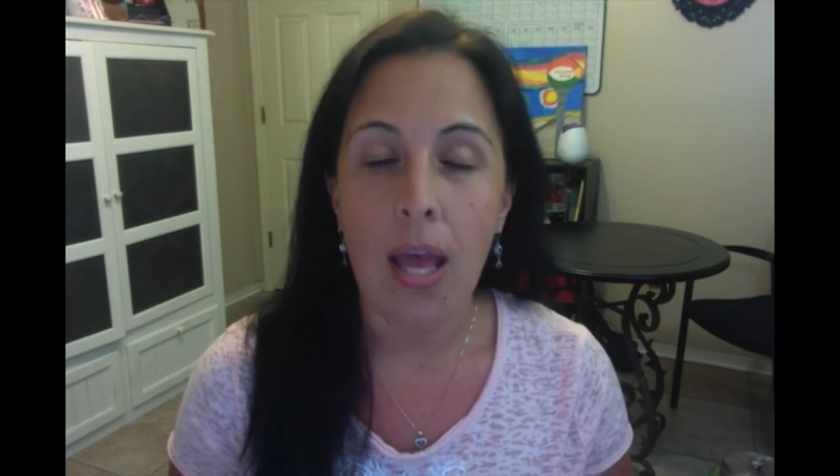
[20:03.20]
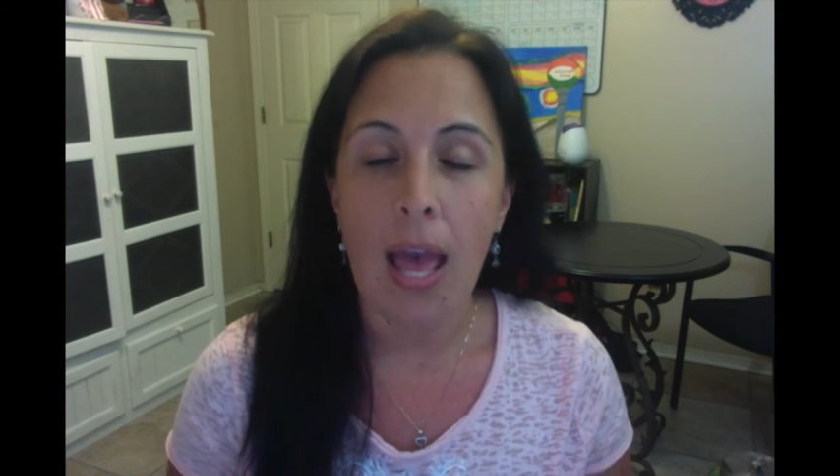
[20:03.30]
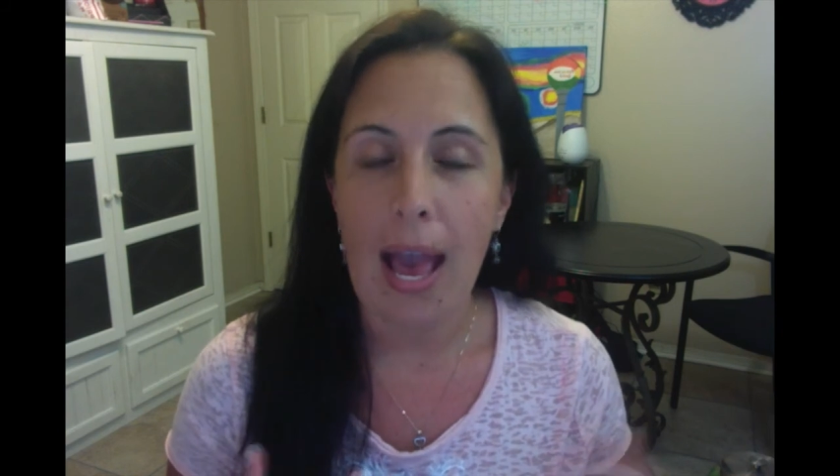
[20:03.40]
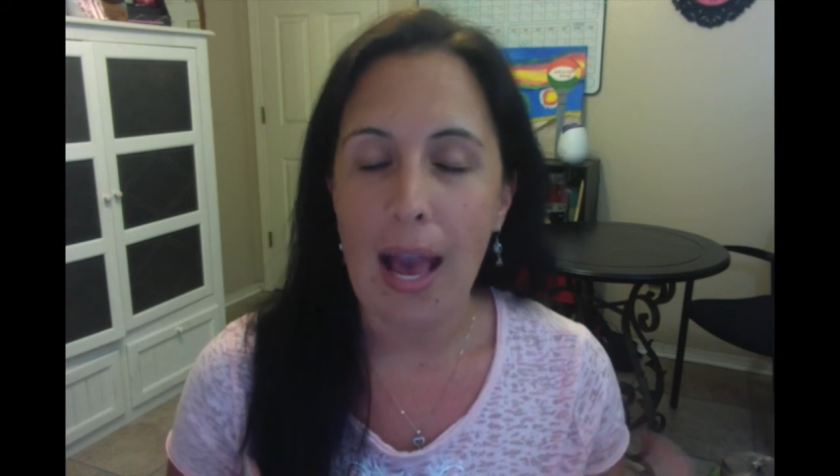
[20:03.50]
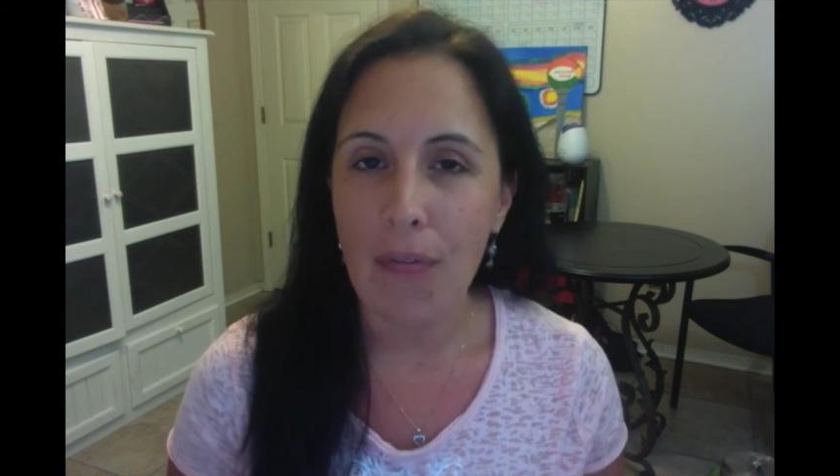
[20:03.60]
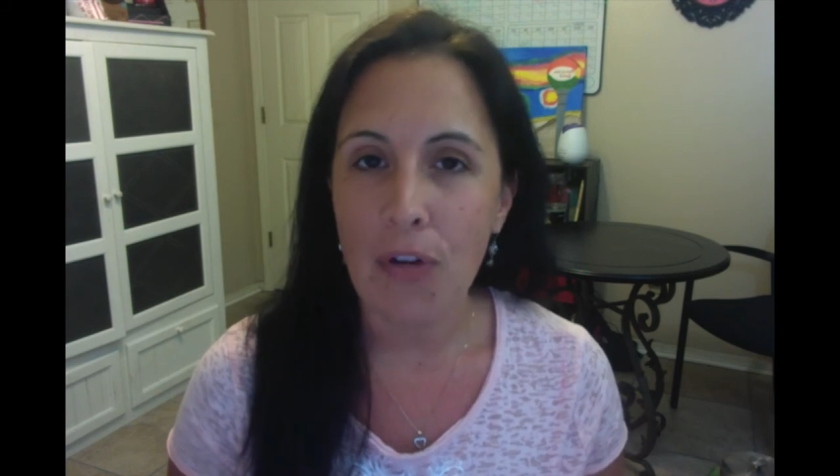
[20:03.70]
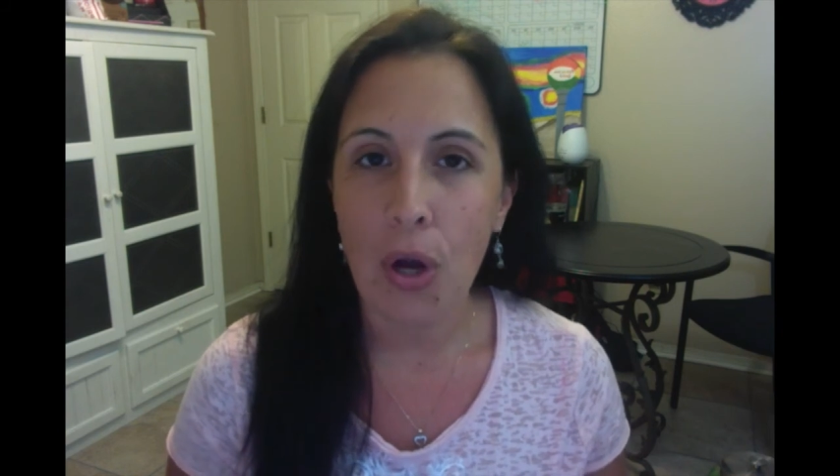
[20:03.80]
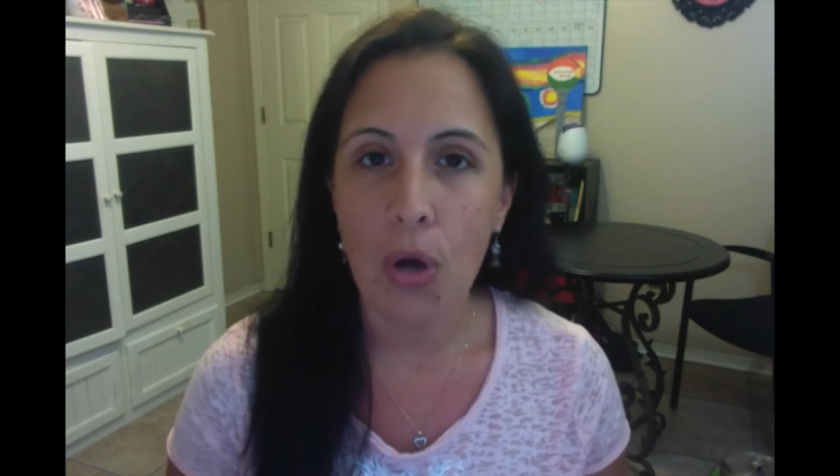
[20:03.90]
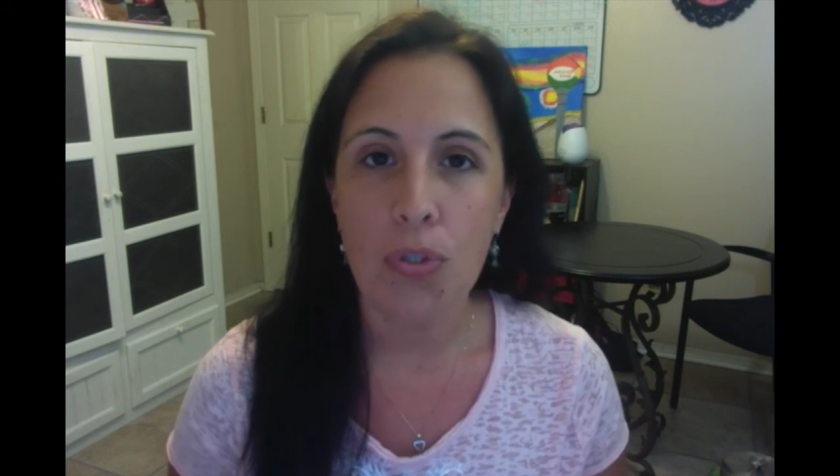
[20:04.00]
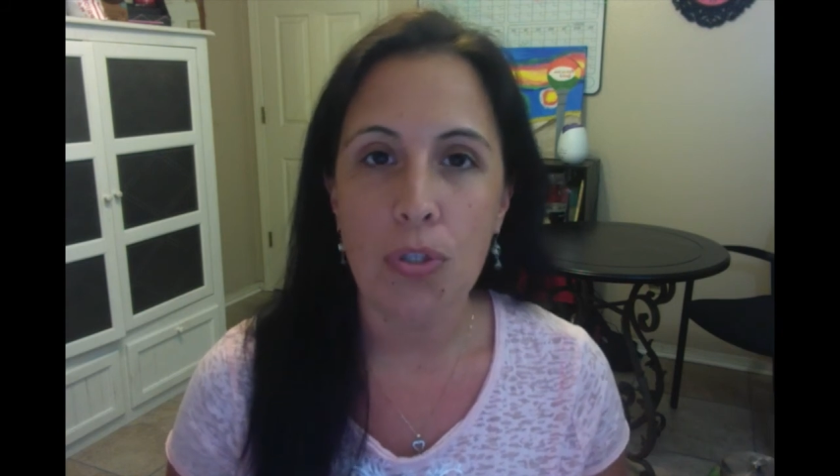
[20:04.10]
Have your
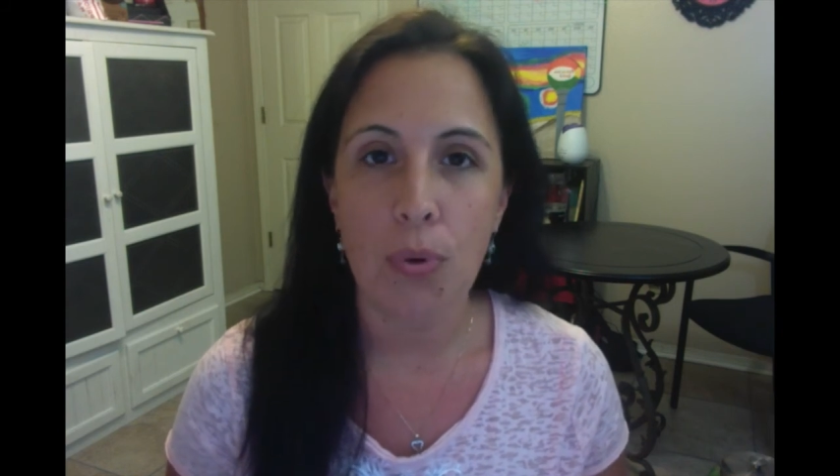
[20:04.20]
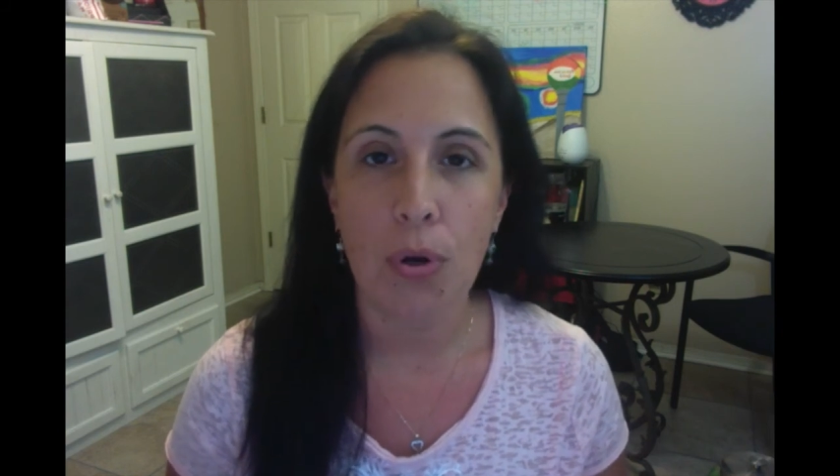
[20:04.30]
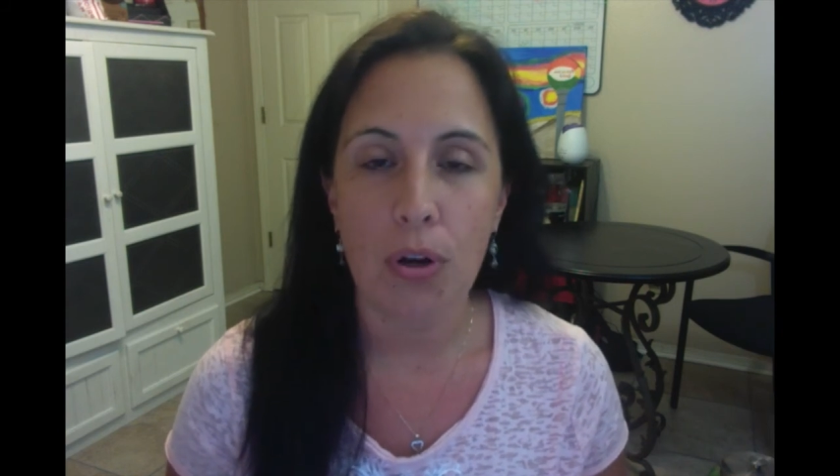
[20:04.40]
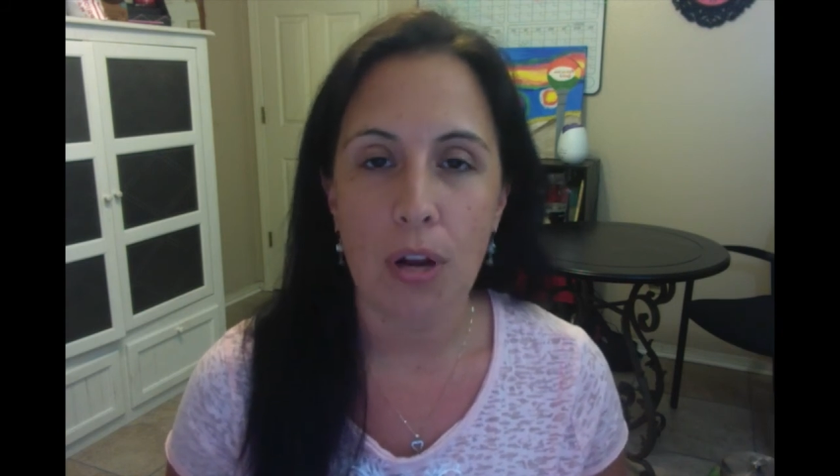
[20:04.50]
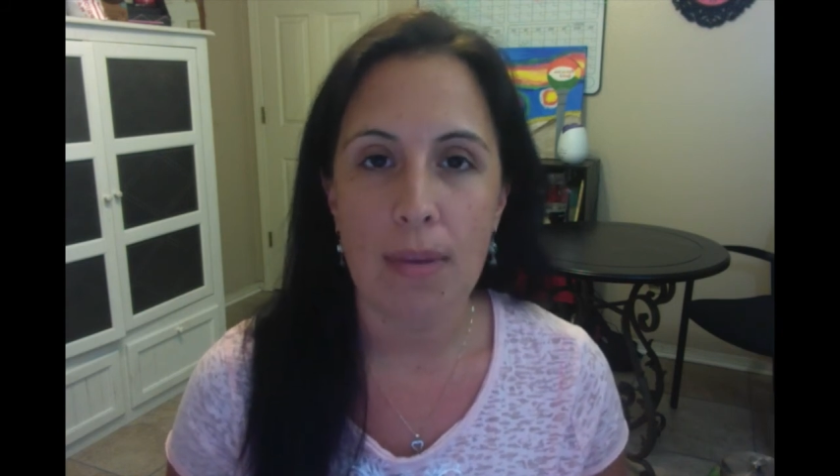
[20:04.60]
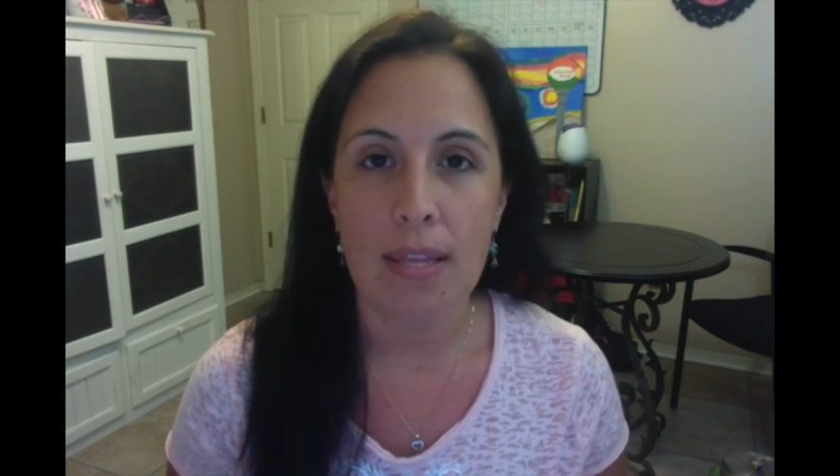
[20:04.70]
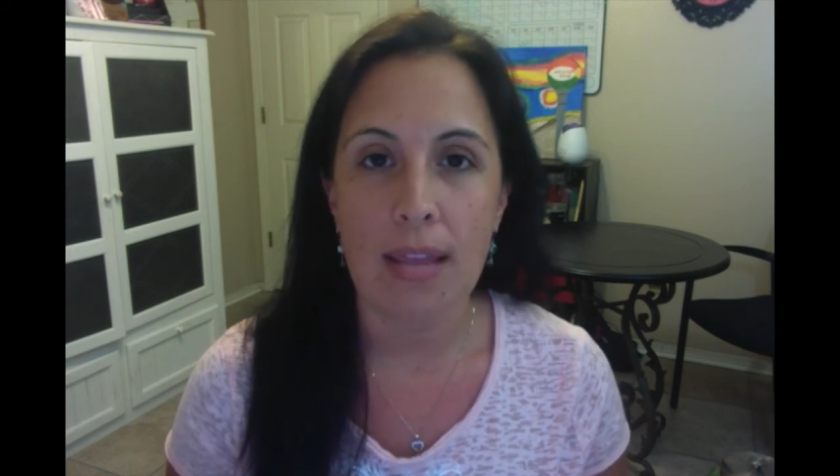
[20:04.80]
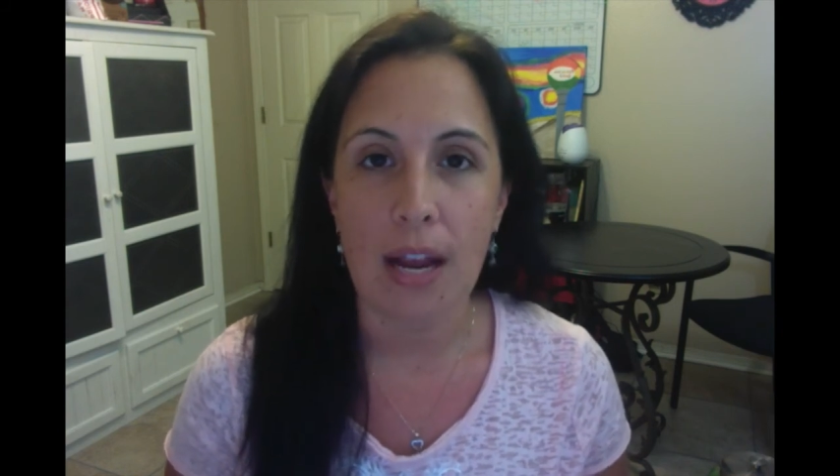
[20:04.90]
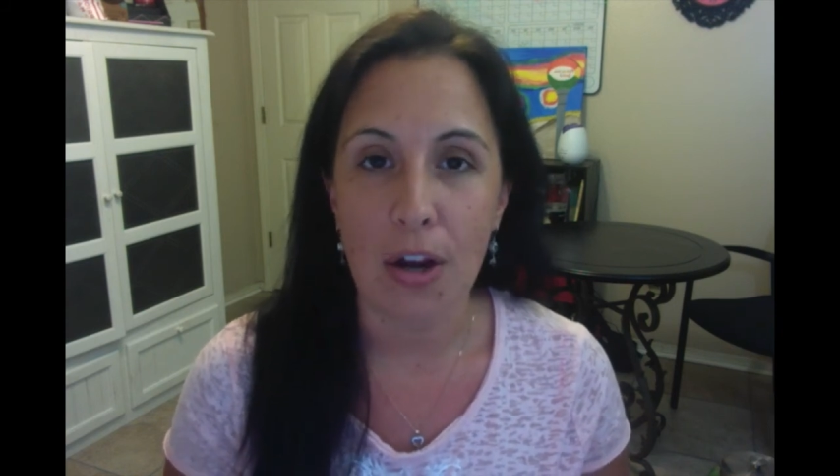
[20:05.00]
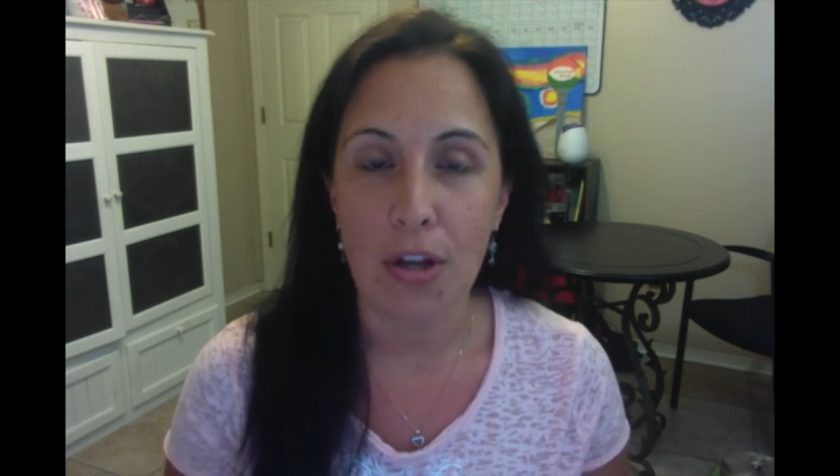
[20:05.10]
Hostess program in there.